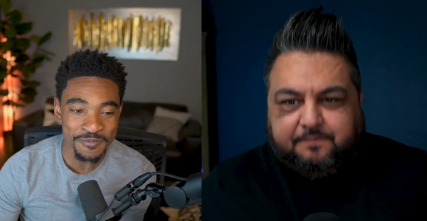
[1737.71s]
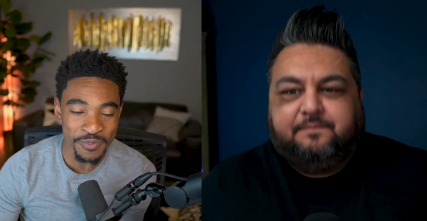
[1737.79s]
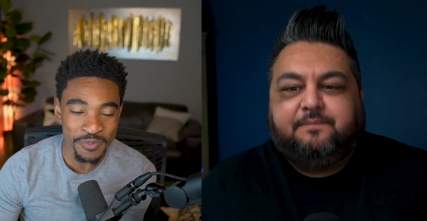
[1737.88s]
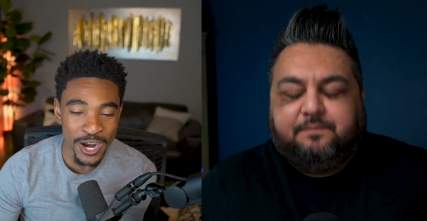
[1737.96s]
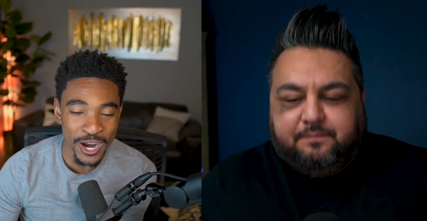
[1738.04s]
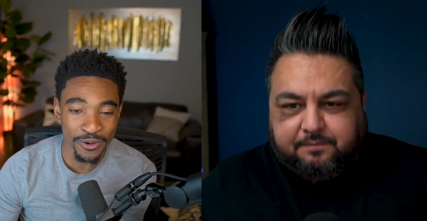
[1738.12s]

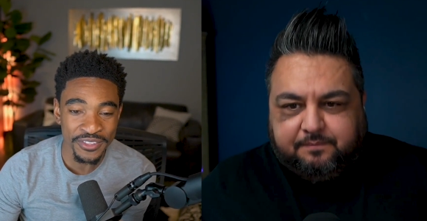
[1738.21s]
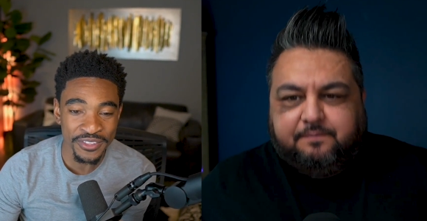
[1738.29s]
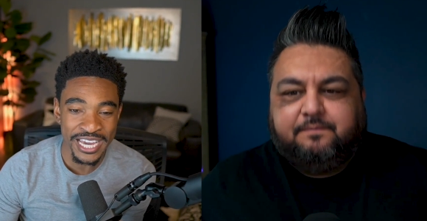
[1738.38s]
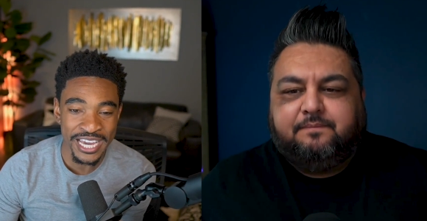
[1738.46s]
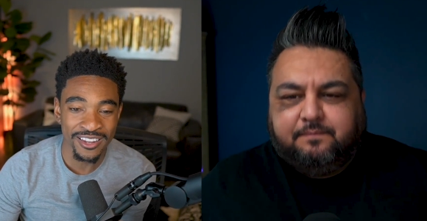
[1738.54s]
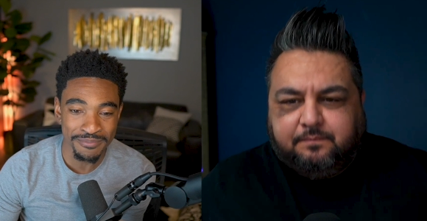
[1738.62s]
Speaker 1: parable of the
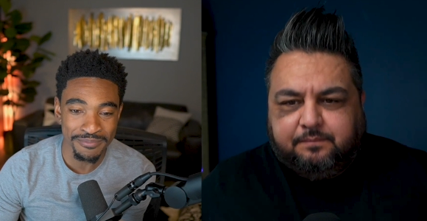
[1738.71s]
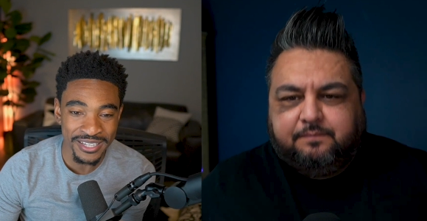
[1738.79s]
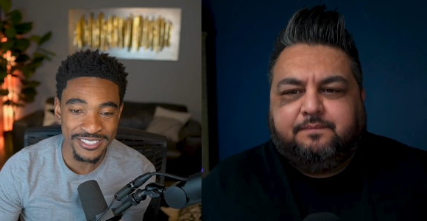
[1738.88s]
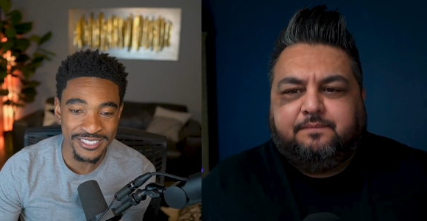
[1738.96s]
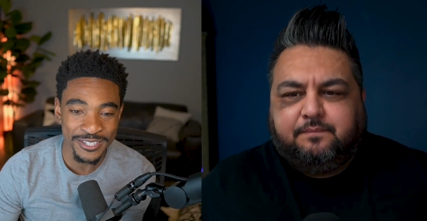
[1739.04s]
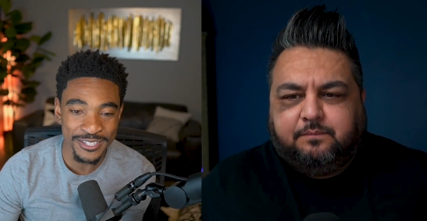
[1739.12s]
talent
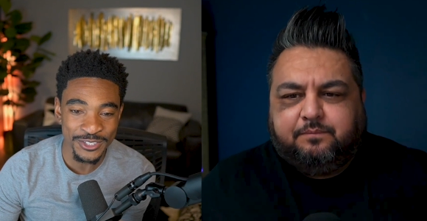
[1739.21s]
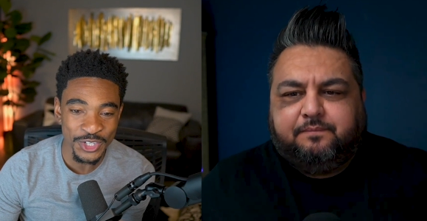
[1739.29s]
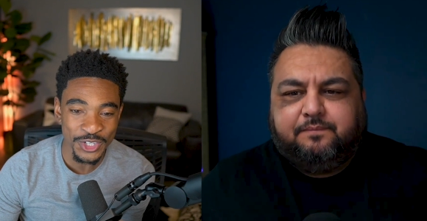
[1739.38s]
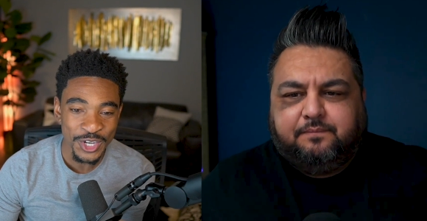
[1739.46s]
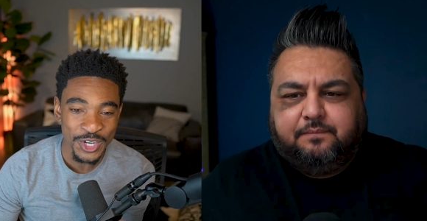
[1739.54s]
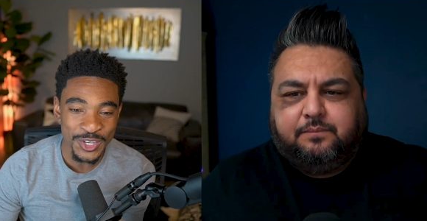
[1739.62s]
message.
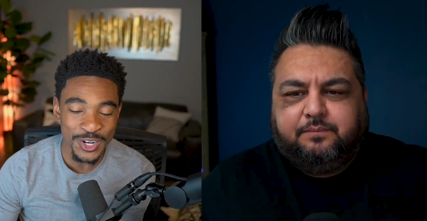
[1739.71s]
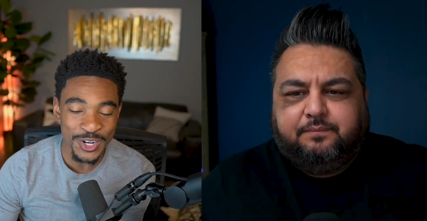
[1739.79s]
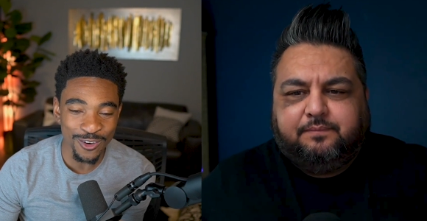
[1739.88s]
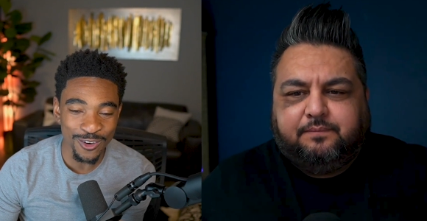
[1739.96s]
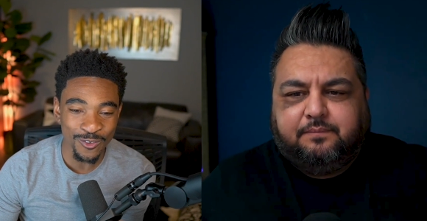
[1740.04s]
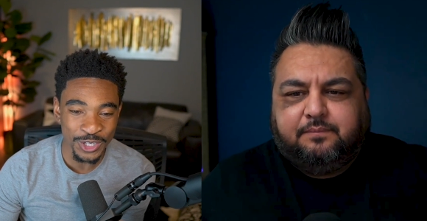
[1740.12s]

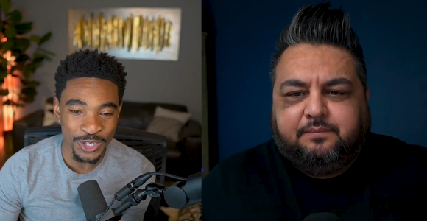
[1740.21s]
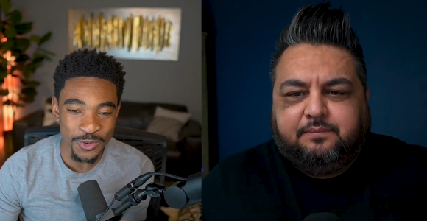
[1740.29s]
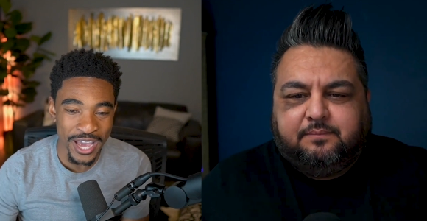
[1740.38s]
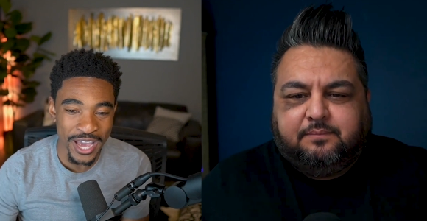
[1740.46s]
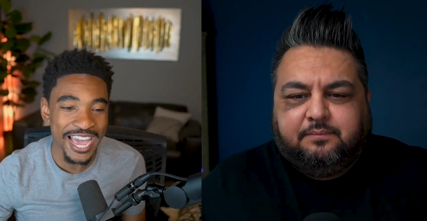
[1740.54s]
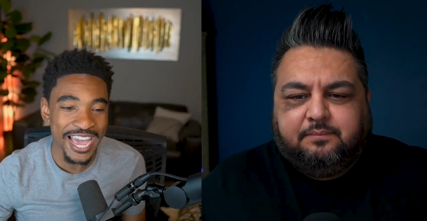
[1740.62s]
When you
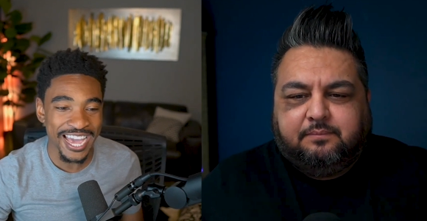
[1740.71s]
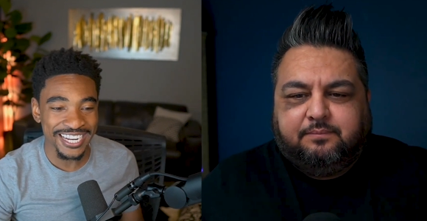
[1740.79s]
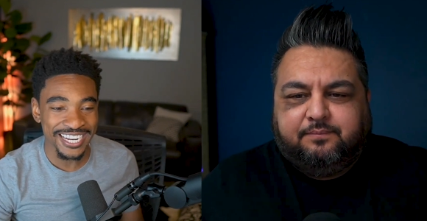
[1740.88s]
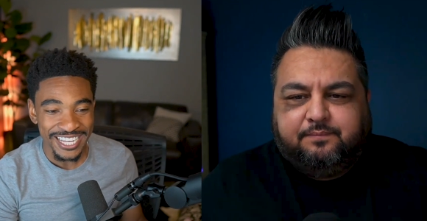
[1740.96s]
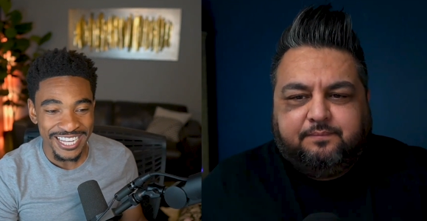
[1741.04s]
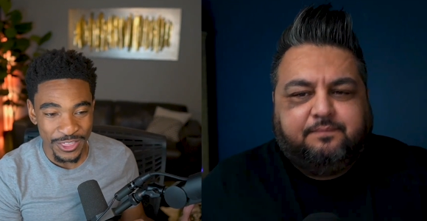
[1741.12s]

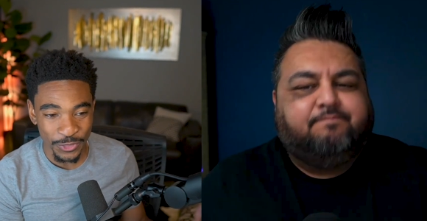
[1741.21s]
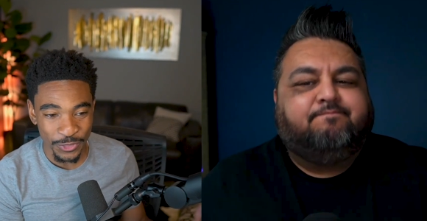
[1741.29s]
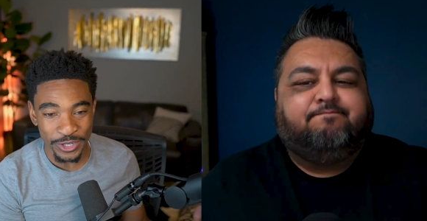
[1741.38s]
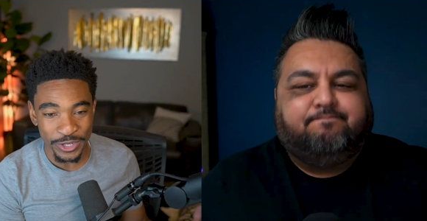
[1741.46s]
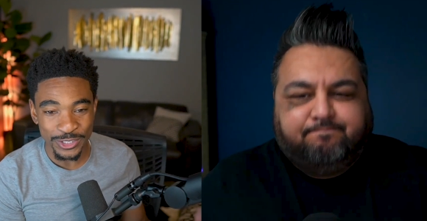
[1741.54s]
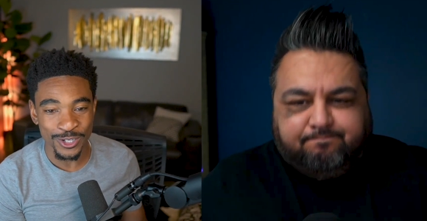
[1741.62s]
had
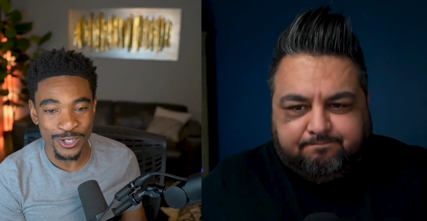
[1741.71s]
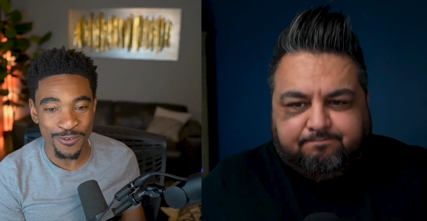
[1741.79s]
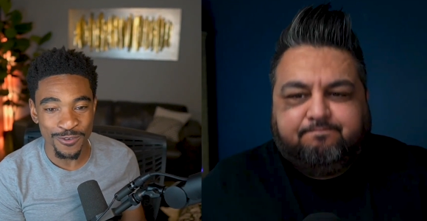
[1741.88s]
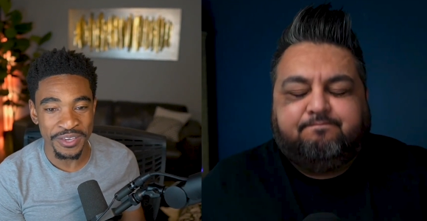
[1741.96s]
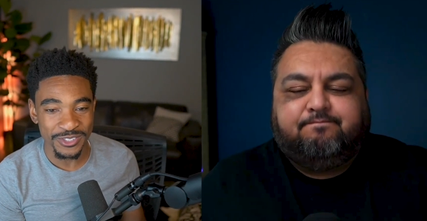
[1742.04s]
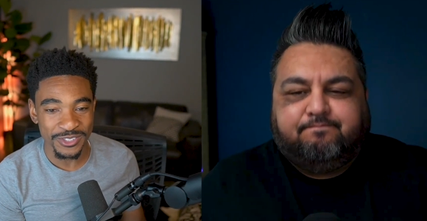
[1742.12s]
3
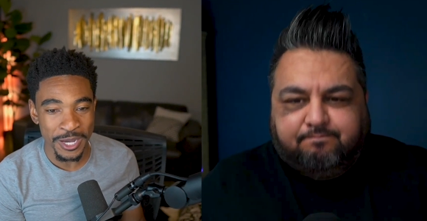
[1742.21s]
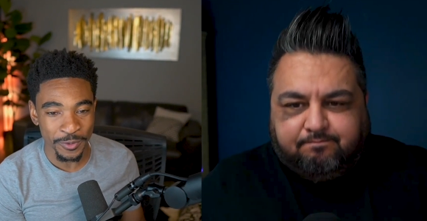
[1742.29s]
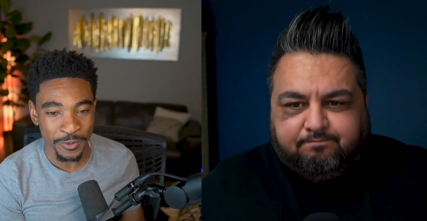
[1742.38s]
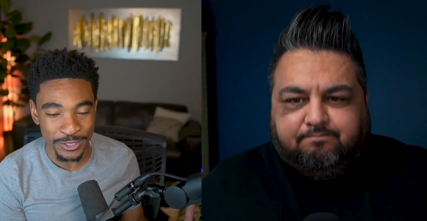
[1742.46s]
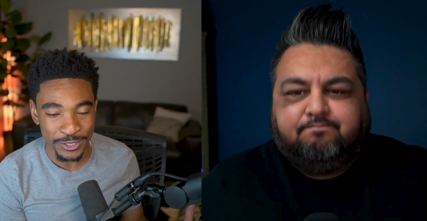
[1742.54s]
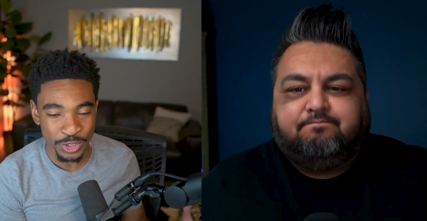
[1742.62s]
servants that were
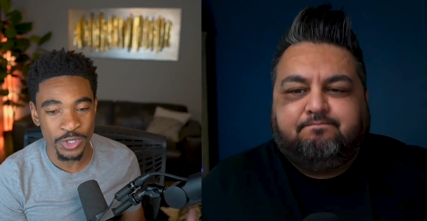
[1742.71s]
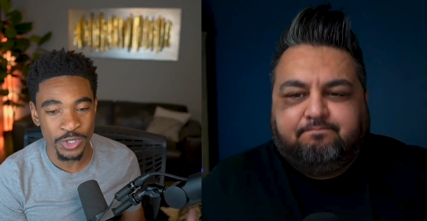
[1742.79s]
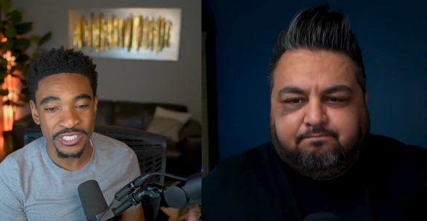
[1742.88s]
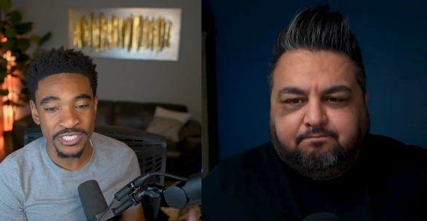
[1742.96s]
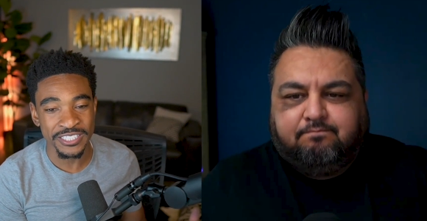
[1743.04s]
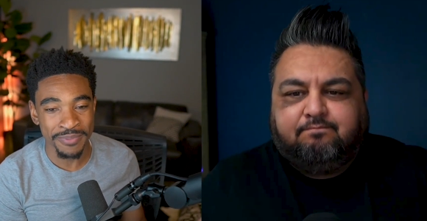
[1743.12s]

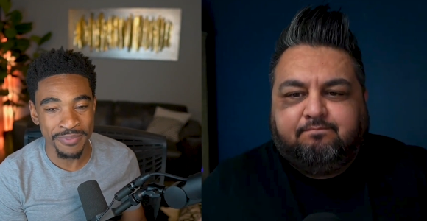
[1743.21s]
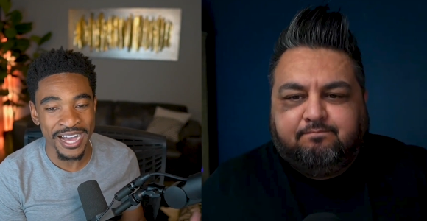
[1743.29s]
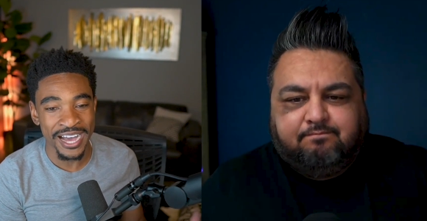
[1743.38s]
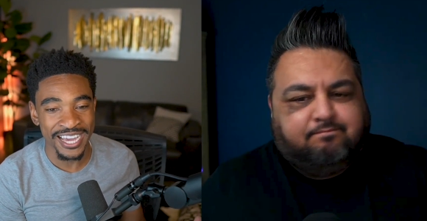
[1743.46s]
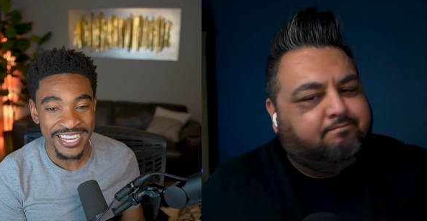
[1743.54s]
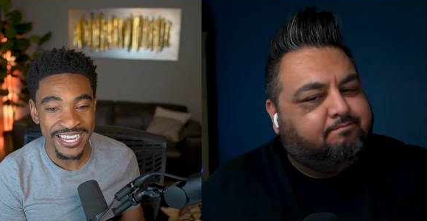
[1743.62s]
entrusted by